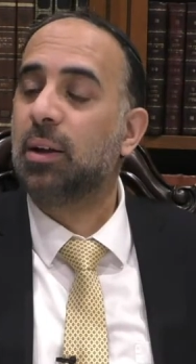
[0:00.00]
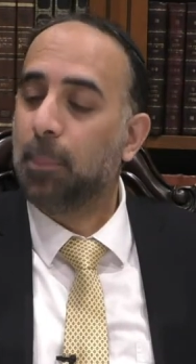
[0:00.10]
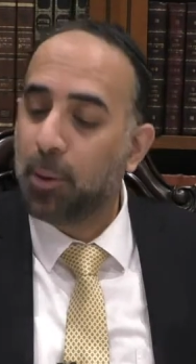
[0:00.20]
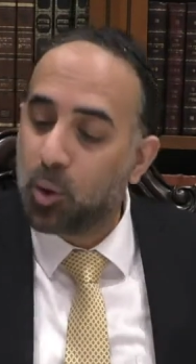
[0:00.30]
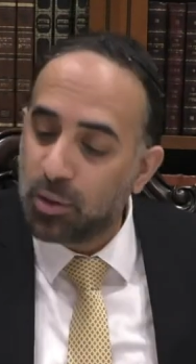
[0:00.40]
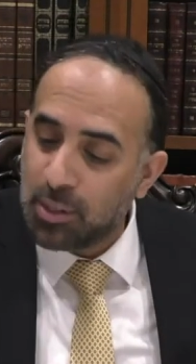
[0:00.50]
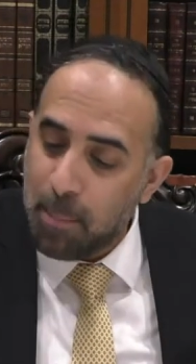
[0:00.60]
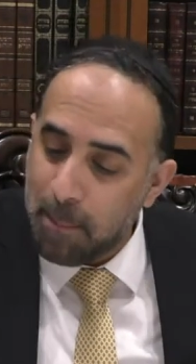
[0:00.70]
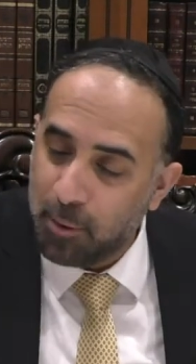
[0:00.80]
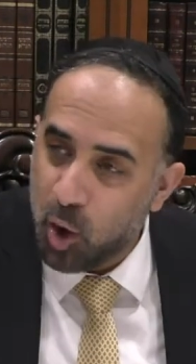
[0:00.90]
because the
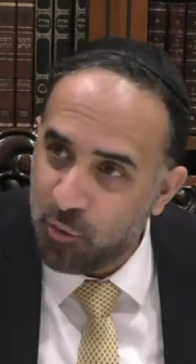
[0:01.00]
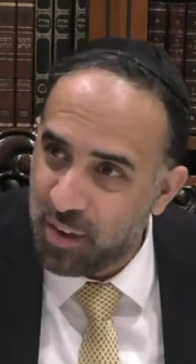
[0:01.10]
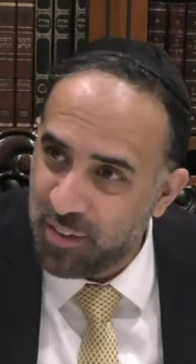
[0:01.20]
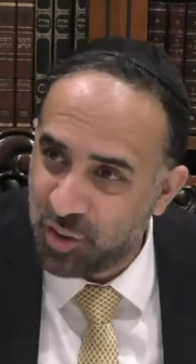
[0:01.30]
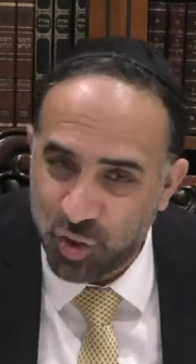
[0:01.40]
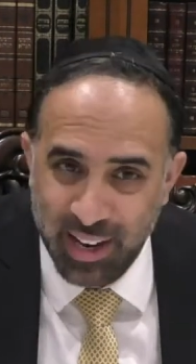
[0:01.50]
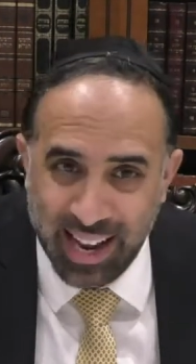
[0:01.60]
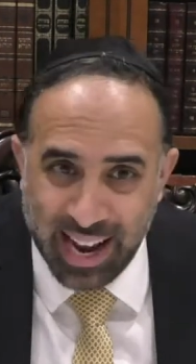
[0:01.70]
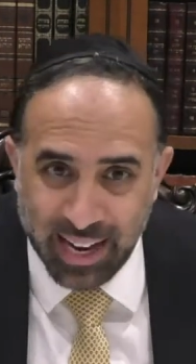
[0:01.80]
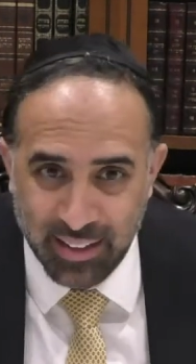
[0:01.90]
people of Yavesh
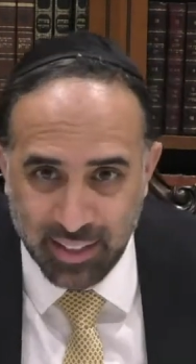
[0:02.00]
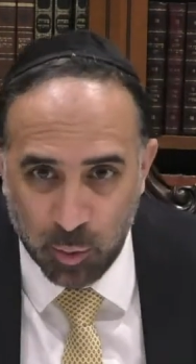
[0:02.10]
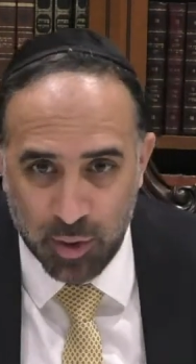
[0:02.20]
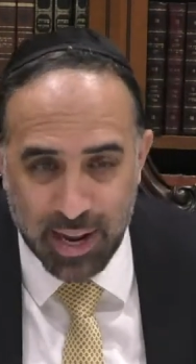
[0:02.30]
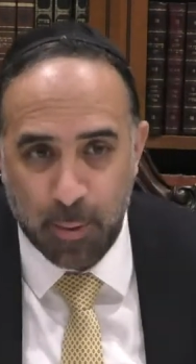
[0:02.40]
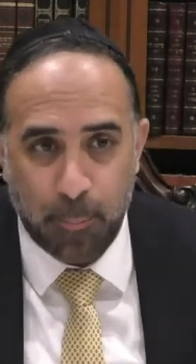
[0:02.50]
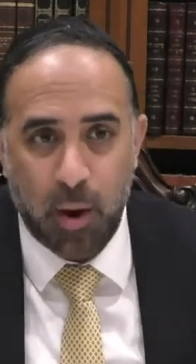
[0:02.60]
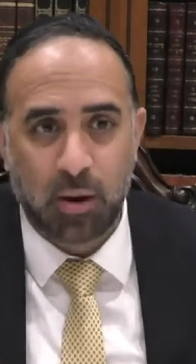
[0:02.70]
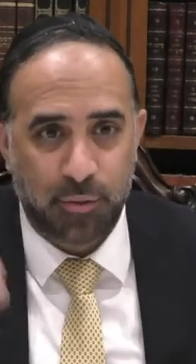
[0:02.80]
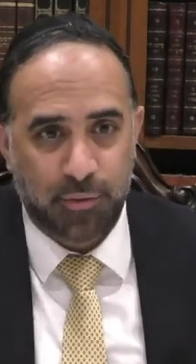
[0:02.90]
Gilad, they were not a
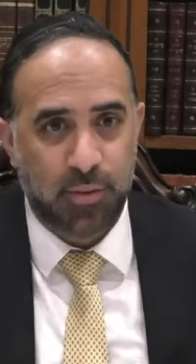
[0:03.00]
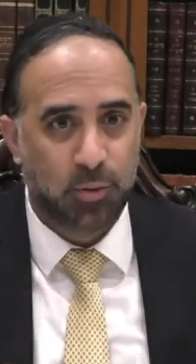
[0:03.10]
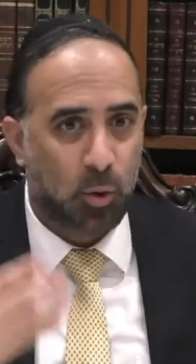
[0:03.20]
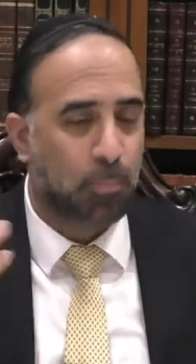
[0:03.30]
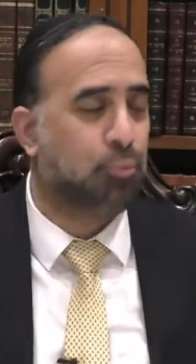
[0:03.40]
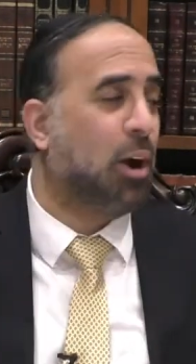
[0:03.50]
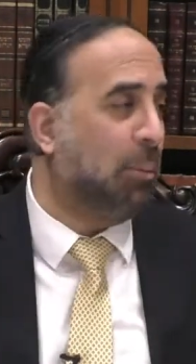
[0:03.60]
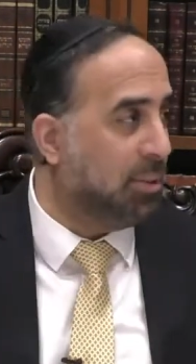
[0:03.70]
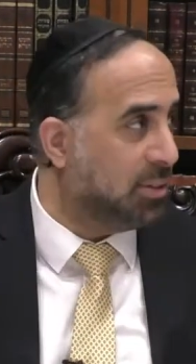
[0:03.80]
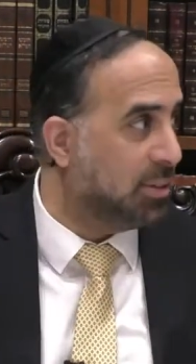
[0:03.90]
part of this whole
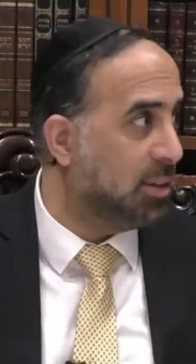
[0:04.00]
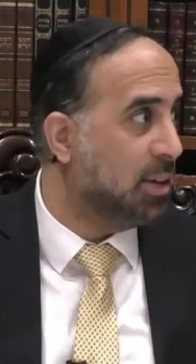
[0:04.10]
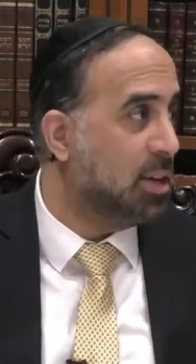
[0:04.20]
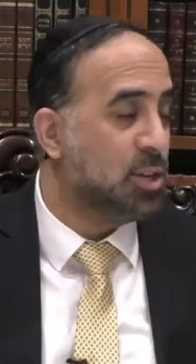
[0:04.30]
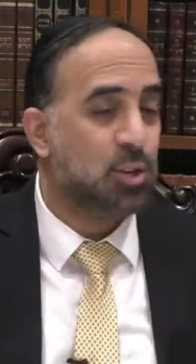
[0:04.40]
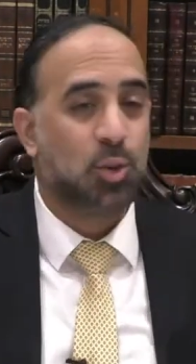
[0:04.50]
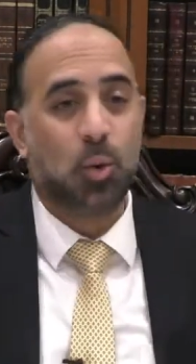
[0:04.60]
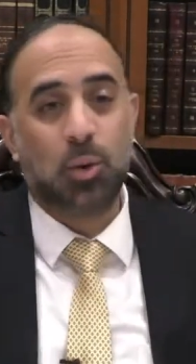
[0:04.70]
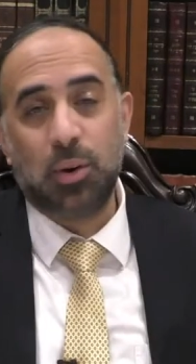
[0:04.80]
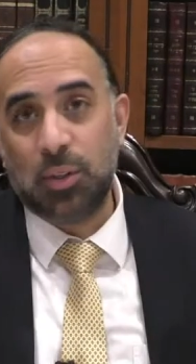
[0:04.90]
promise,
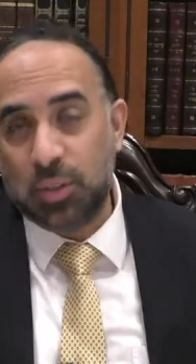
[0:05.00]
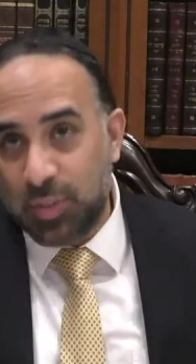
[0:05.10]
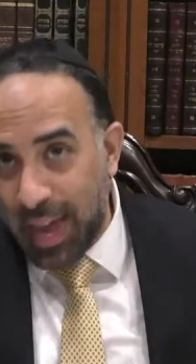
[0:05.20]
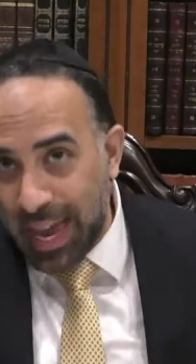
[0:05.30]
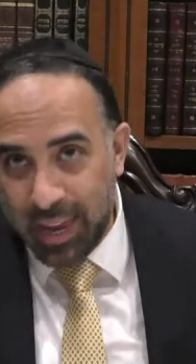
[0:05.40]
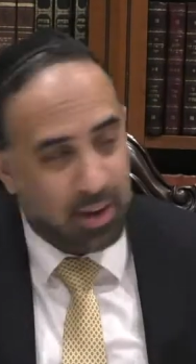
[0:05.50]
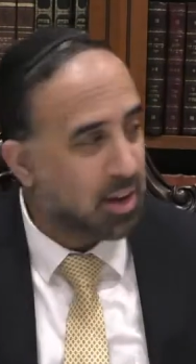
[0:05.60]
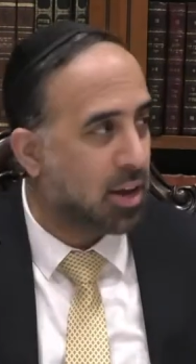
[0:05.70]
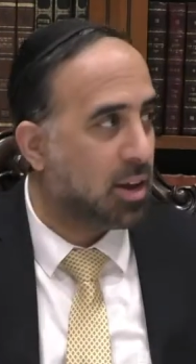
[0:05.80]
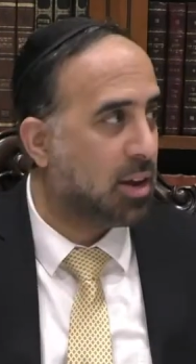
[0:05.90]
so they
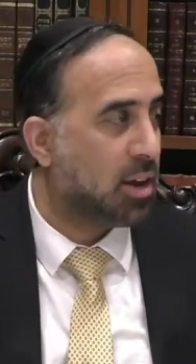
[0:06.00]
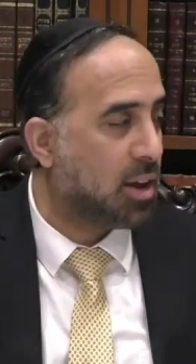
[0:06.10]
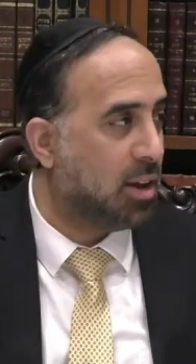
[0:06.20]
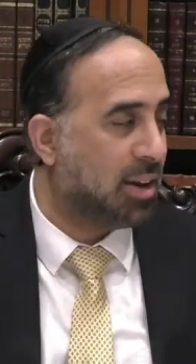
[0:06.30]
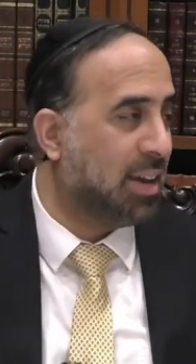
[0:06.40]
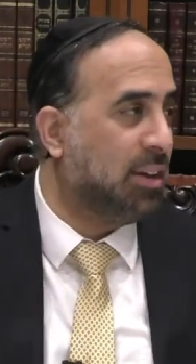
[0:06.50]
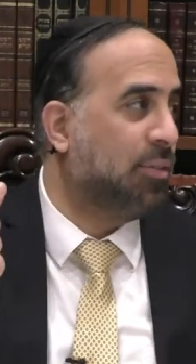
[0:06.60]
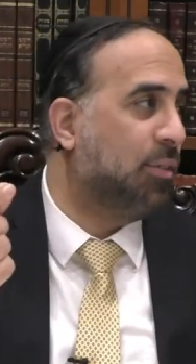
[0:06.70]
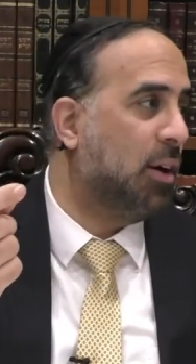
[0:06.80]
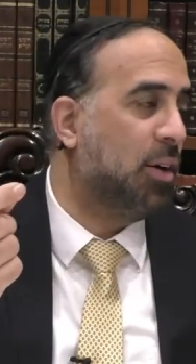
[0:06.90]
could
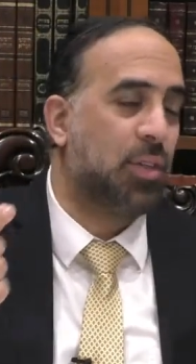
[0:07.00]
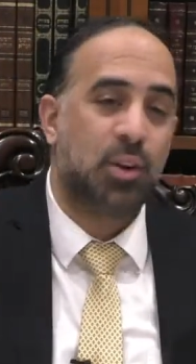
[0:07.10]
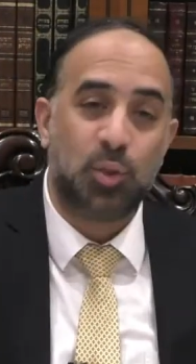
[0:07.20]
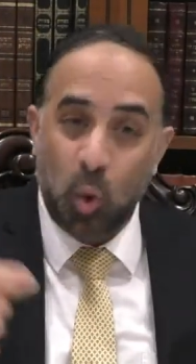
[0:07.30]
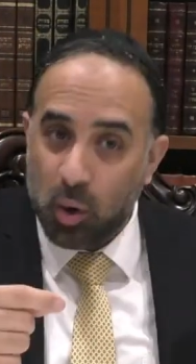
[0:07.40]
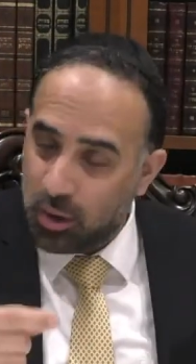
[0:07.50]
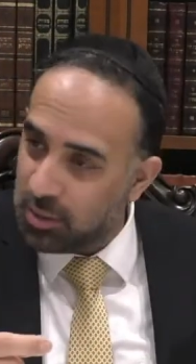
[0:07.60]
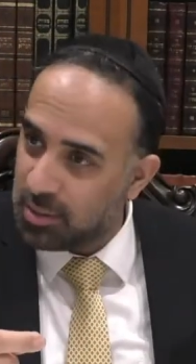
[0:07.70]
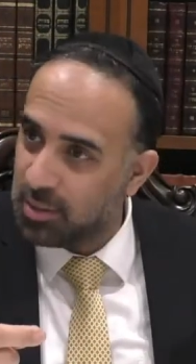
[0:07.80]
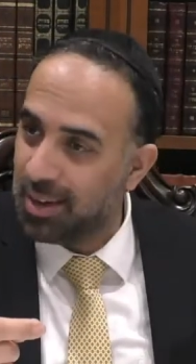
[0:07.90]
give their
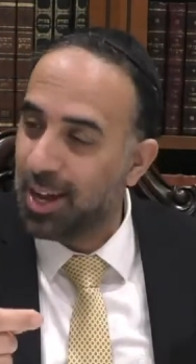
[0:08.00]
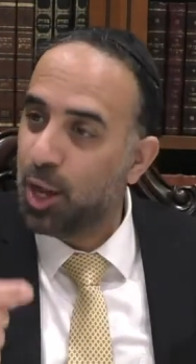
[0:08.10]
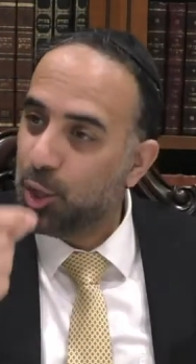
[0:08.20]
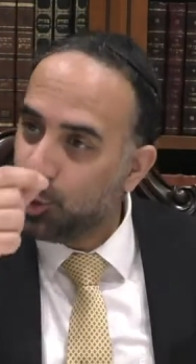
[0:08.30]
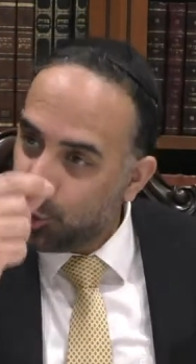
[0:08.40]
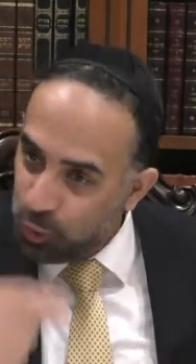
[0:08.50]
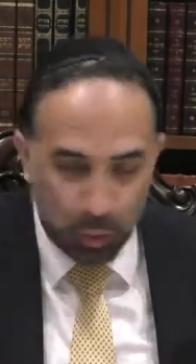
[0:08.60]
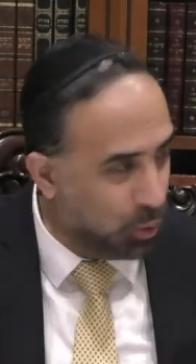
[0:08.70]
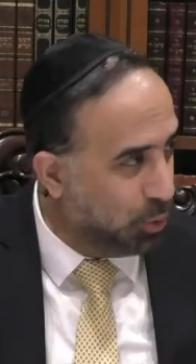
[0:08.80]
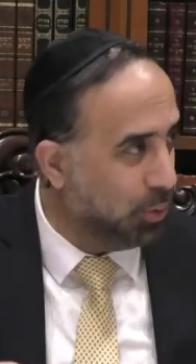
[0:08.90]
daughters
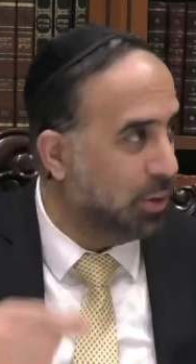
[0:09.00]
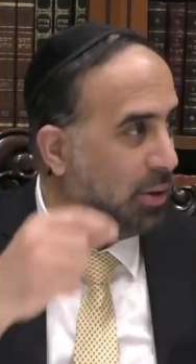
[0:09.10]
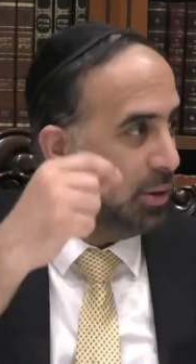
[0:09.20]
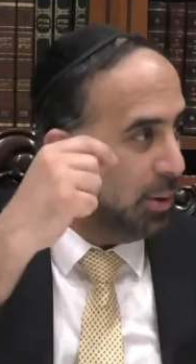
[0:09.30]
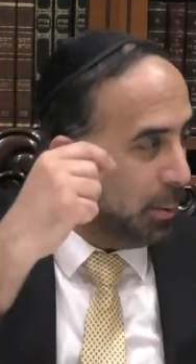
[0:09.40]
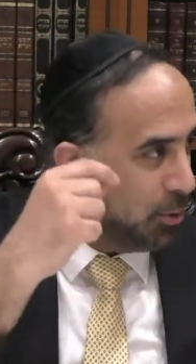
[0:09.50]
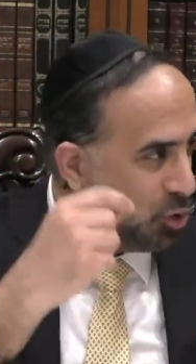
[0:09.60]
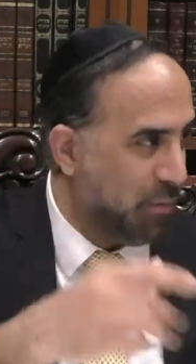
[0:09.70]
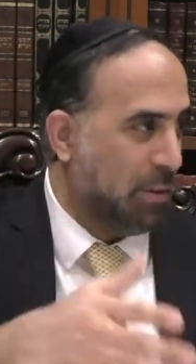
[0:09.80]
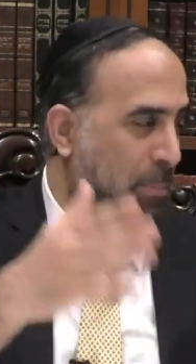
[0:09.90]
to
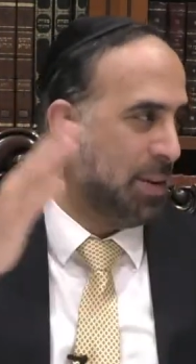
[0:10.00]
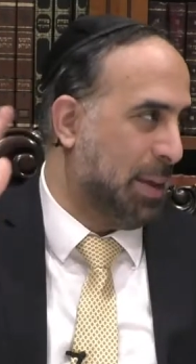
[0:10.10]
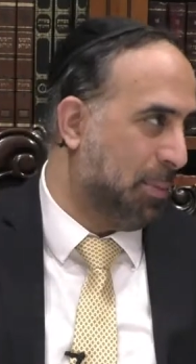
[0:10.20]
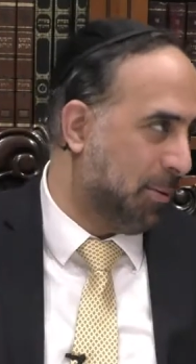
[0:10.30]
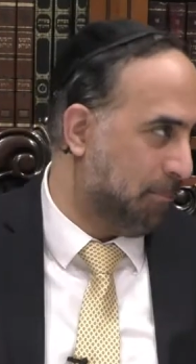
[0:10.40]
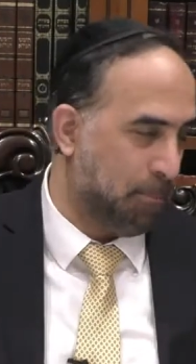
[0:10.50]
Shevet Binyamin.